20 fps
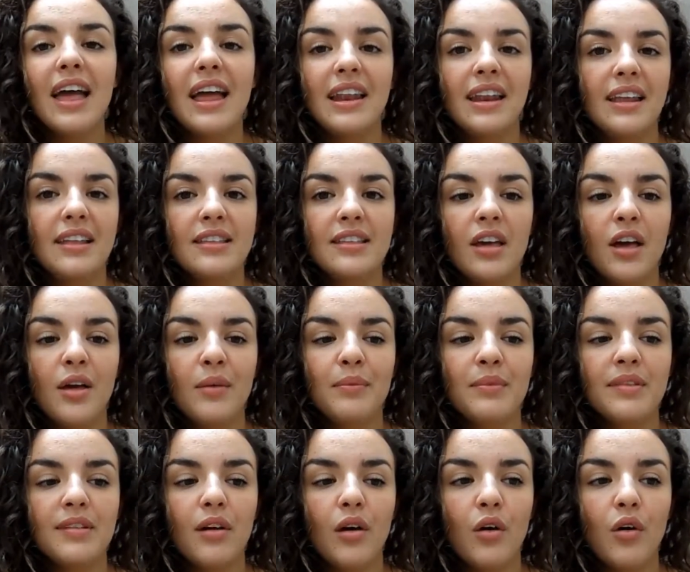Then in
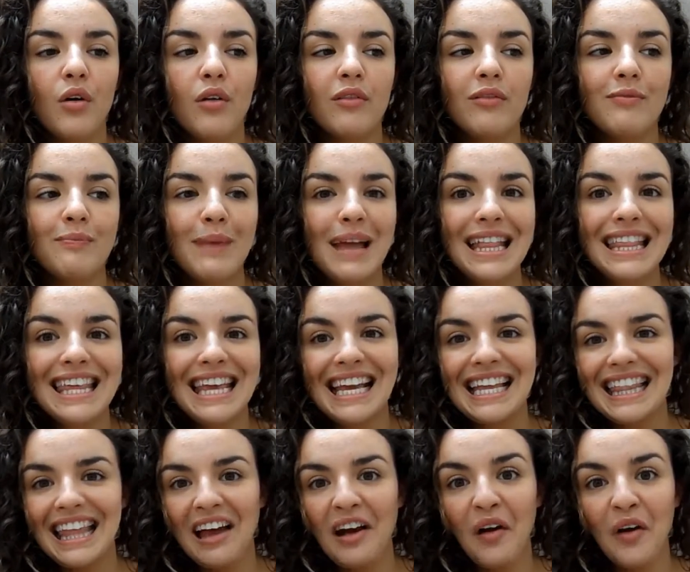terms of
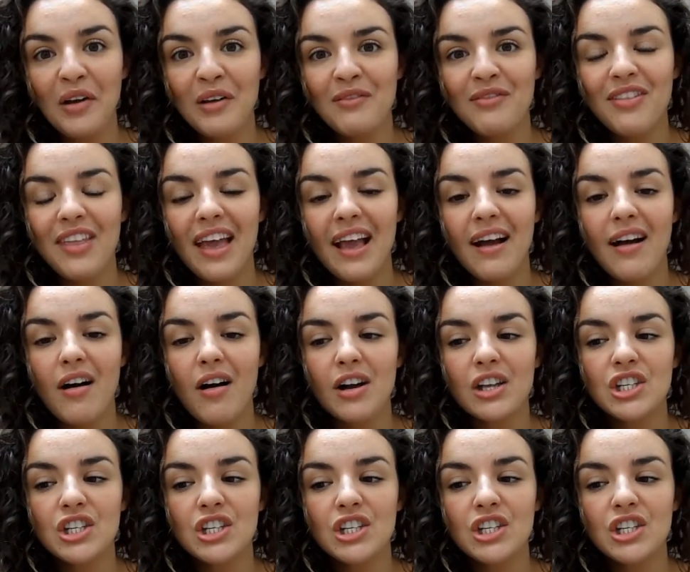bedding and that kind of thing,